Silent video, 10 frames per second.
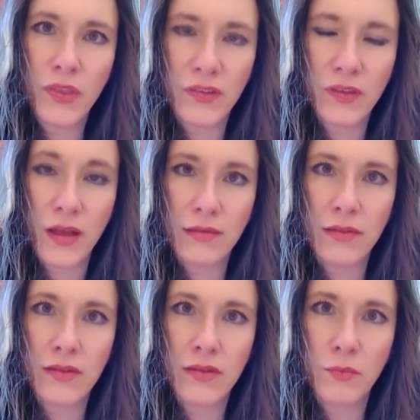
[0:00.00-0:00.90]

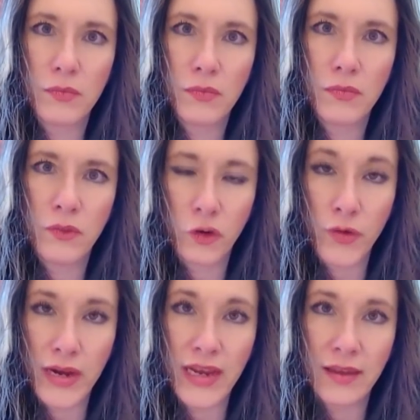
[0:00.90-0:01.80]
sun's
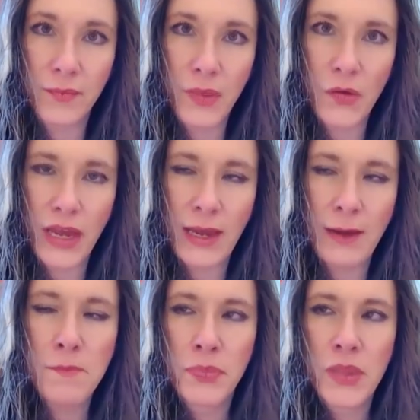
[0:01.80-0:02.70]
degree. Okay.
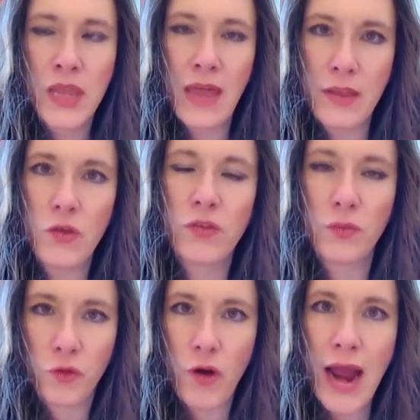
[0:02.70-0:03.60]
And then you
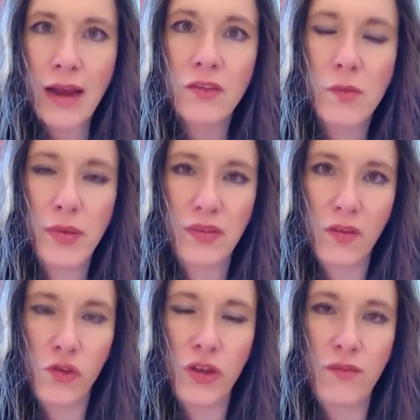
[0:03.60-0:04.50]
subtract the
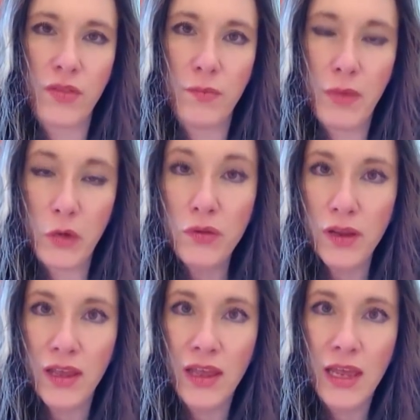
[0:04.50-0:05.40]
position of the
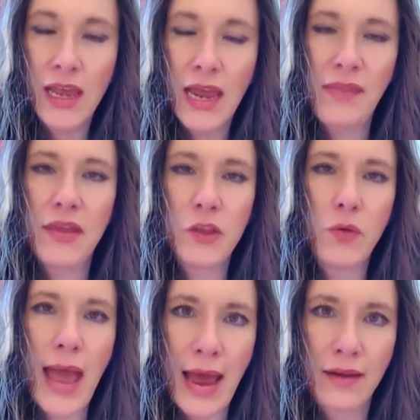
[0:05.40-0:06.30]
moon, and then you
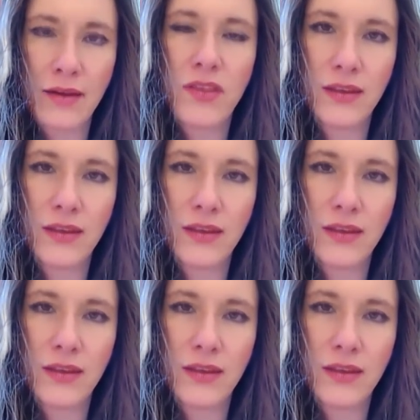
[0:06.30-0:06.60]
add the